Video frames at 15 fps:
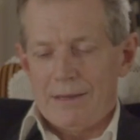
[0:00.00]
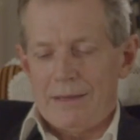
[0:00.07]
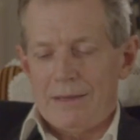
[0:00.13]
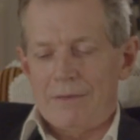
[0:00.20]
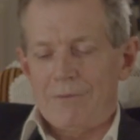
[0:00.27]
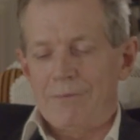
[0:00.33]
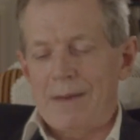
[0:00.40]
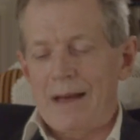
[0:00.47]

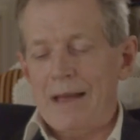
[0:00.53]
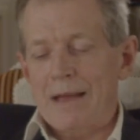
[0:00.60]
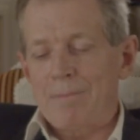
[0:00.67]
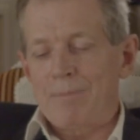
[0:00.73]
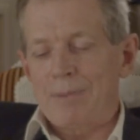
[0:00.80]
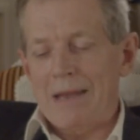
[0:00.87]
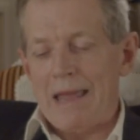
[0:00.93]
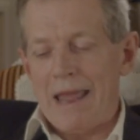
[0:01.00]
If my
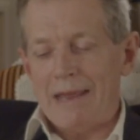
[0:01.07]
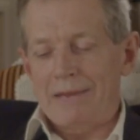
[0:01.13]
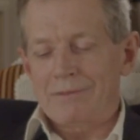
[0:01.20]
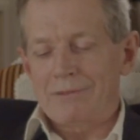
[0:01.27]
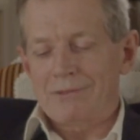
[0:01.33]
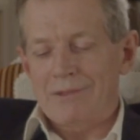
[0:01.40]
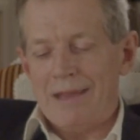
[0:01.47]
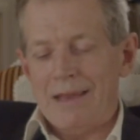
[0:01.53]

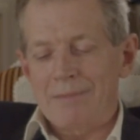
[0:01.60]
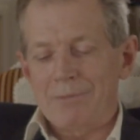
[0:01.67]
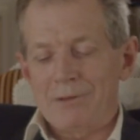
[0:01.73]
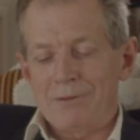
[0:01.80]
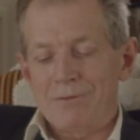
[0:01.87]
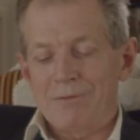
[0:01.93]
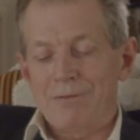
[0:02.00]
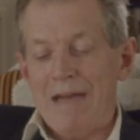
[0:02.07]
plain
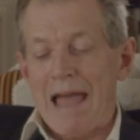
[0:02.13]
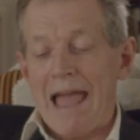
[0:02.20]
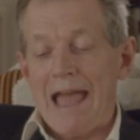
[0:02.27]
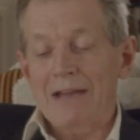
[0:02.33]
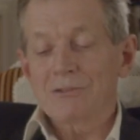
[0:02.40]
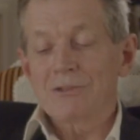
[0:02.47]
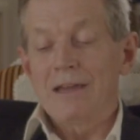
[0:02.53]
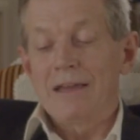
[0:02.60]
statement of
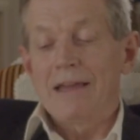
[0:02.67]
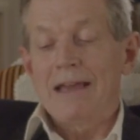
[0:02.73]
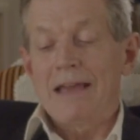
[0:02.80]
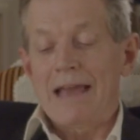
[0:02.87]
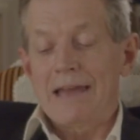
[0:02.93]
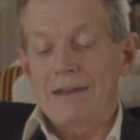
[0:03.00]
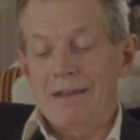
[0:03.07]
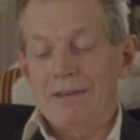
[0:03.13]
facts
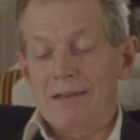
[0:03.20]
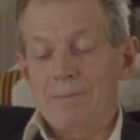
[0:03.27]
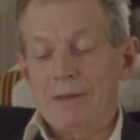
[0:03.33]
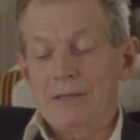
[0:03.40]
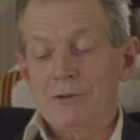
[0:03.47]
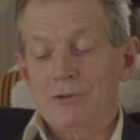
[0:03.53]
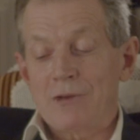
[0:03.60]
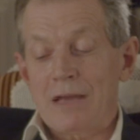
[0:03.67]
had only
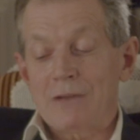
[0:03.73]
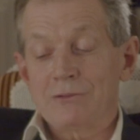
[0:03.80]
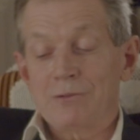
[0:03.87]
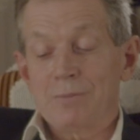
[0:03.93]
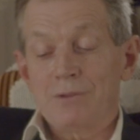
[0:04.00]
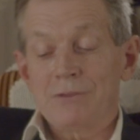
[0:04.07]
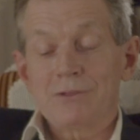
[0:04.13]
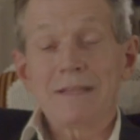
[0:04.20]
been addressed to
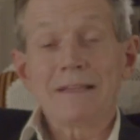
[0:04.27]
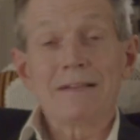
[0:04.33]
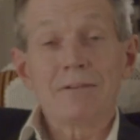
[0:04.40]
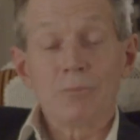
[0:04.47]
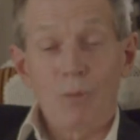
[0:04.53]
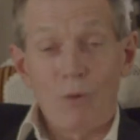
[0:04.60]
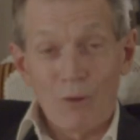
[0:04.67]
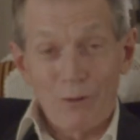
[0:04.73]
Mr.
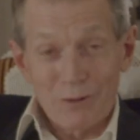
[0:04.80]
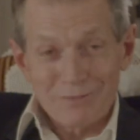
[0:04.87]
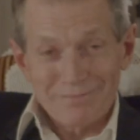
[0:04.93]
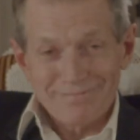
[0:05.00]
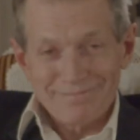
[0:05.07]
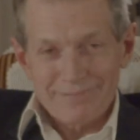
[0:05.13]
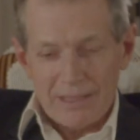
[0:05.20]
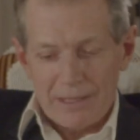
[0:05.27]
Gilmore,
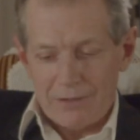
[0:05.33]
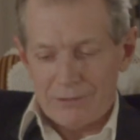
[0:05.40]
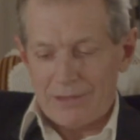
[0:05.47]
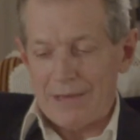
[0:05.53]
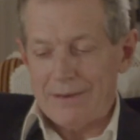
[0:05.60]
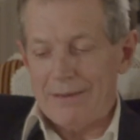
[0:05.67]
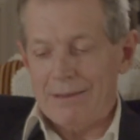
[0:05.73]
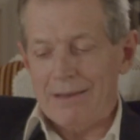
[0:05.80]
he
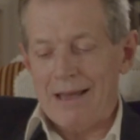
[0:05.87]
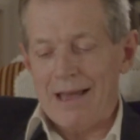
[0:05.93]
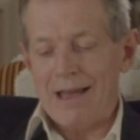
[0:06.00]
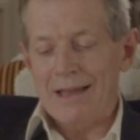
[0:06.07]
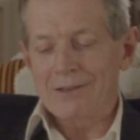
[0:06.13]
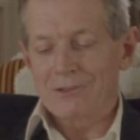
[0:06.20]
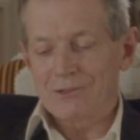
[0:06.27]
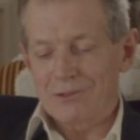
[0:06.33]
said,
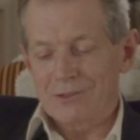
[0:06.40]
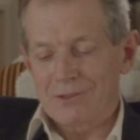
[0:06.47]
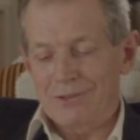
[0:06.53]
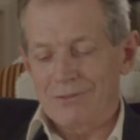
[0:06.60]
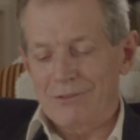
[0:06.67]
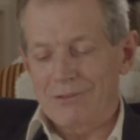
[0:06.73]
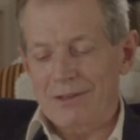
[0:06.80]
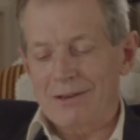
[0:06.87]
I should
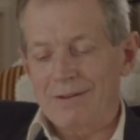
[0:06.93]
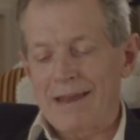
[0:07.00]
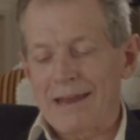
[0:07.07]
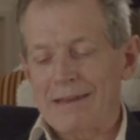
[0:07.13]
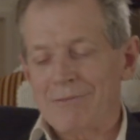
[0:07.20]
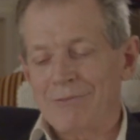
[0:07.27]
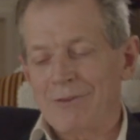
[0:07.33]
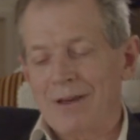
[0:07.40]
consider
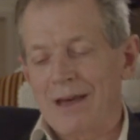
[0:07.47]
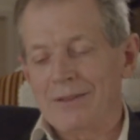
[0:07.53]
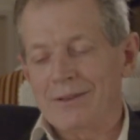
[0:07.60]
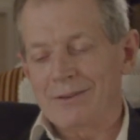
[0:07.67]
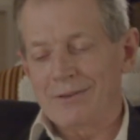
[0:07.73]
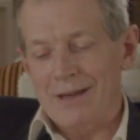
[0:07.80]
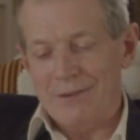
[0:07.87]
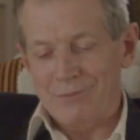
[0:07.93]
any
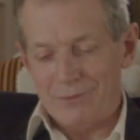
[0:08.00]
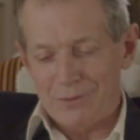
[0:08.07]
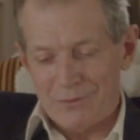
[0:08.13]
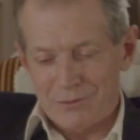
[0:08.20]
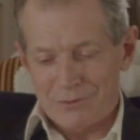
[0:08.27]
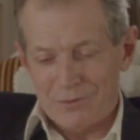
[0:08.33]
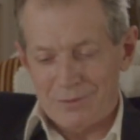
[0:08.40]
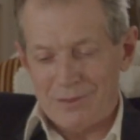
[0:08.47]
further
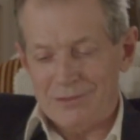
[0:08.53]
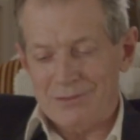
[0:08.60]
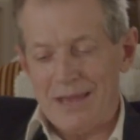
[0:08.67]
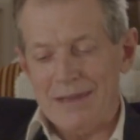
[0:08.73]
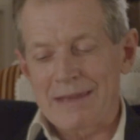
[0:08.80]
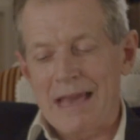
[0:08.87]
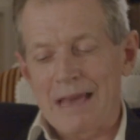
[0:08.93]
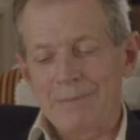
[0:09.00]
reference to this
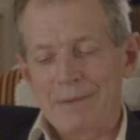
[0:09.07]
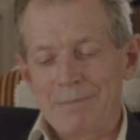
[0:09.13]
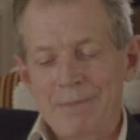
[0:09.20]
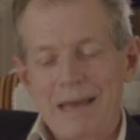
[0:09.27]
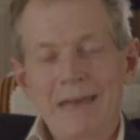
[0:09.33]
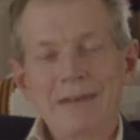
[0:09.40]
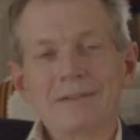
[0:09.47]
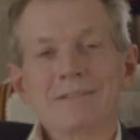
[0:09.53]
unhappy
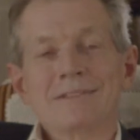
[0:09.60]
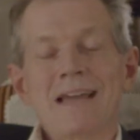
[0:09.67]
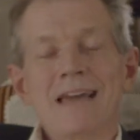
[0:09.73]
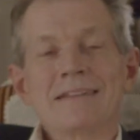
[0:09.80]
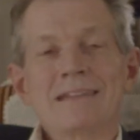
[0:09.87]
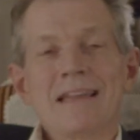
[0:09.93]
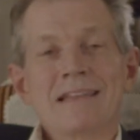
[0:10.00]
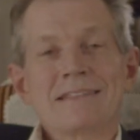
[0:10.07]
matter as
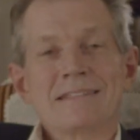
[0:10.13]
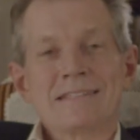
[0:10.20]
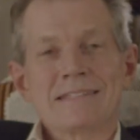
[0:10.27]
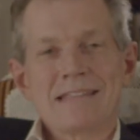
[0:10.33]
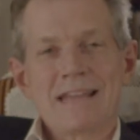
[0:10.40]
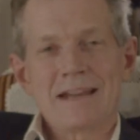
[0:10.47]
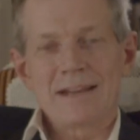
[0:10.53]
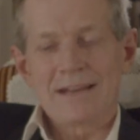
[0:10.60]

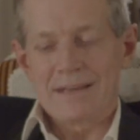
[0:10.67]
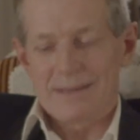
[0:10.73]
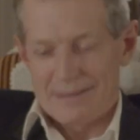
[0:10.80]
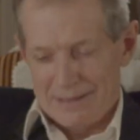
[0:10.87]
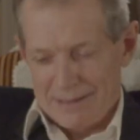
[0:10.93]
unnecessary.